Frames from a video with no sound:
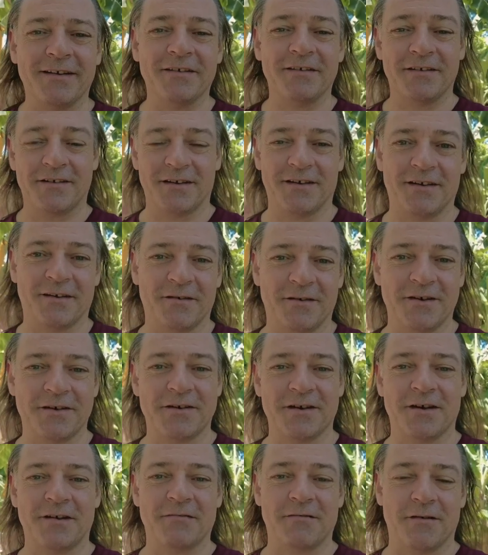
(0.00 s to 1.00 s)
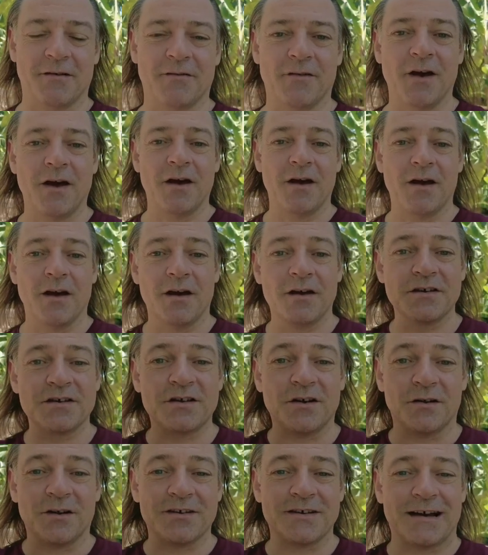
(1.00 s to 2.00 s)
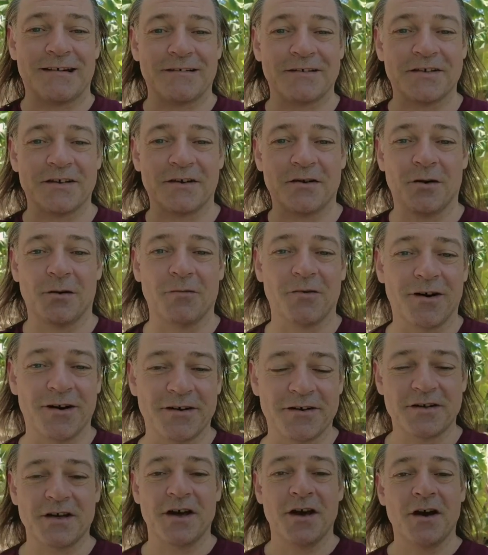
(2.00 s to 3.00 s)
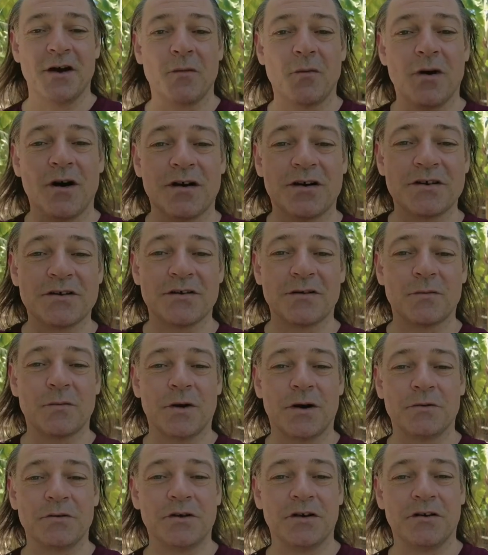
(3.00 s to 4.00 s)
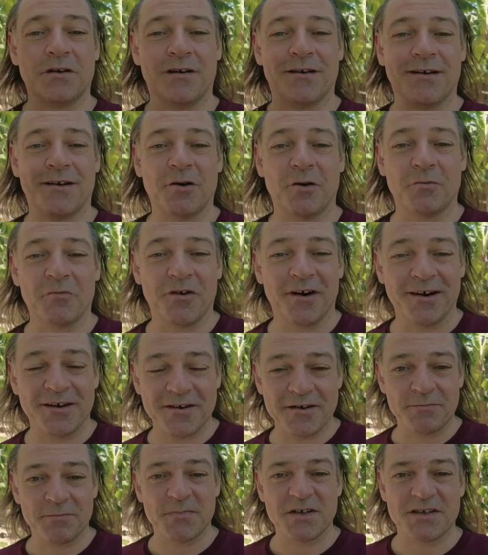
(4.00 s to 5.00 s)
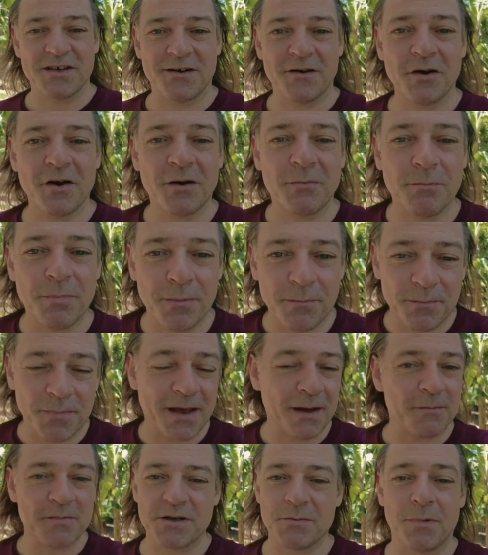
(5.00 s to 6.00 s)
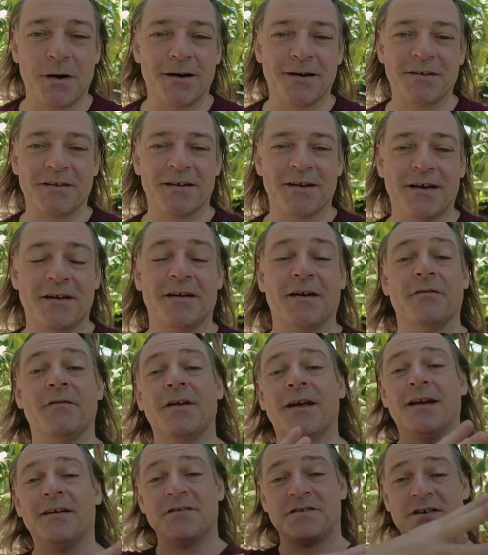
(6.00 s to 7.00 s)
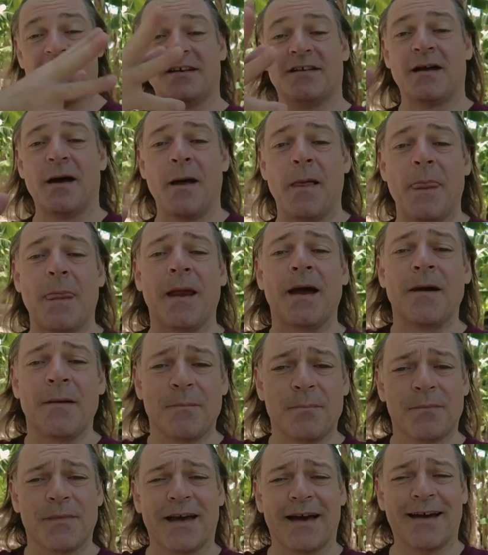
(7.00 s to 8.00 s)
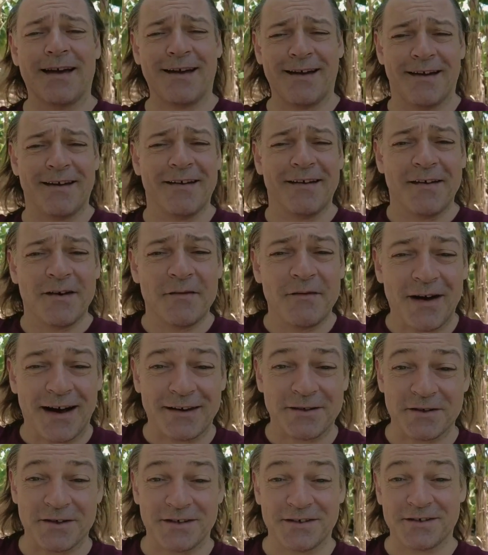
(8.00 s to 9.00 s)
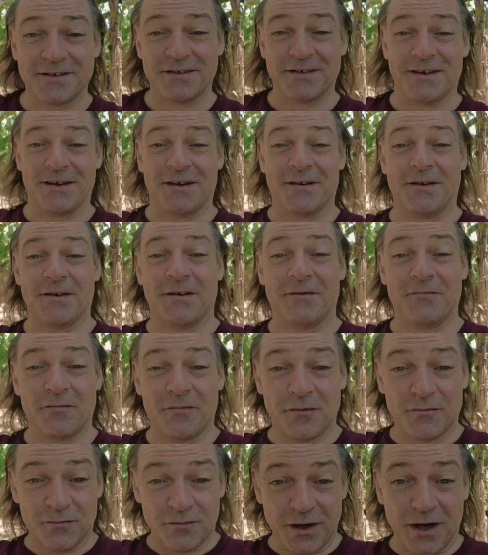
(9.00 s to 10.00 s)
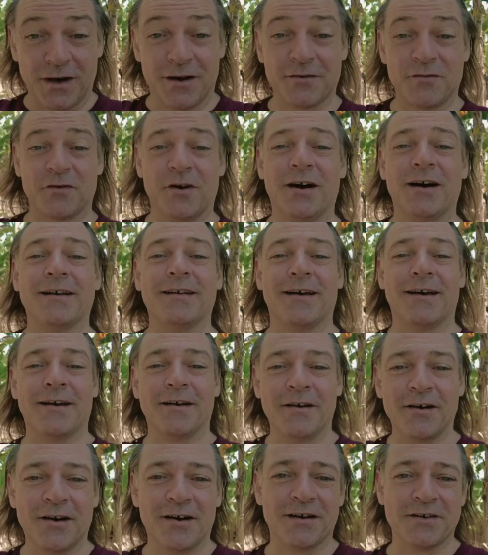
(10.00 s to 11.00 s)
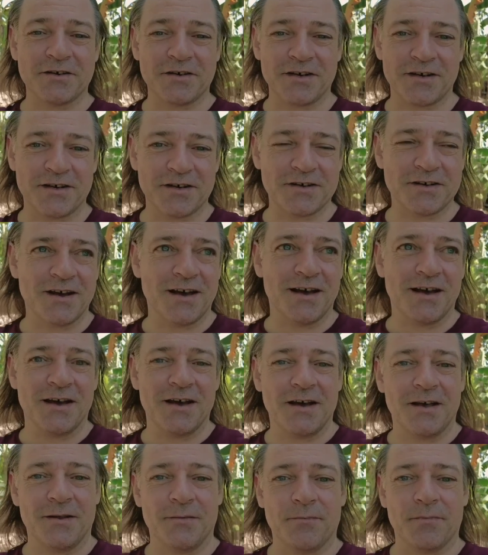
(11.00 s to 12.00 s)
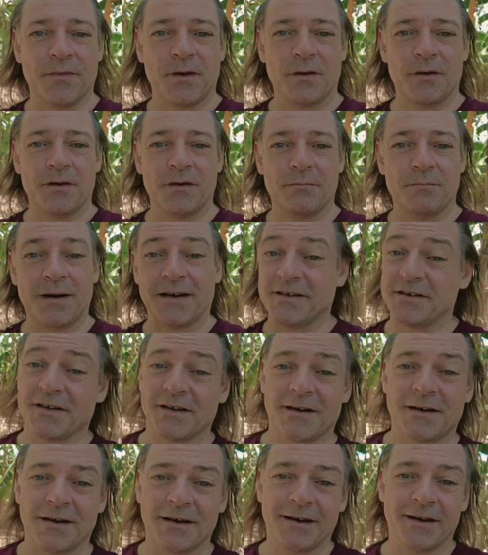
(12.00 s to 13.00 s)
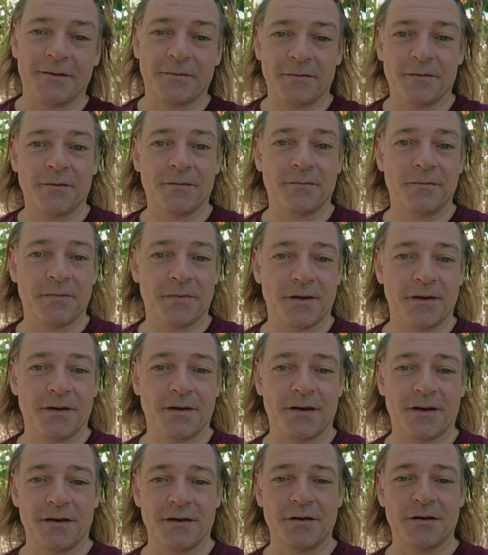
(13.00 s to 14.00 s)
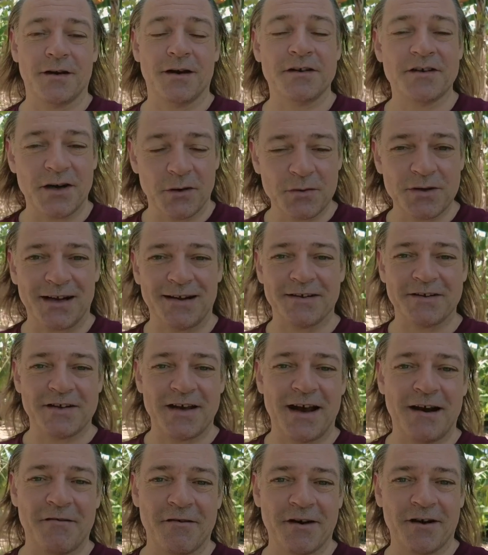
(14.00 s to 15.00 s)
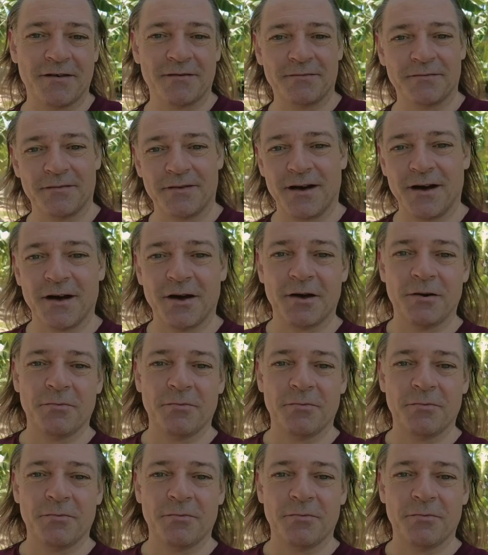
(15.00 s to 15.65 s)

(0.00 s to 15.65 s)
into the idea of solidarity, comrades, workers of the world unite, comrades, because they couldn't get them to buy into that, they've now said that they're fascists and hard right, they're Nazis, basically a totalitarian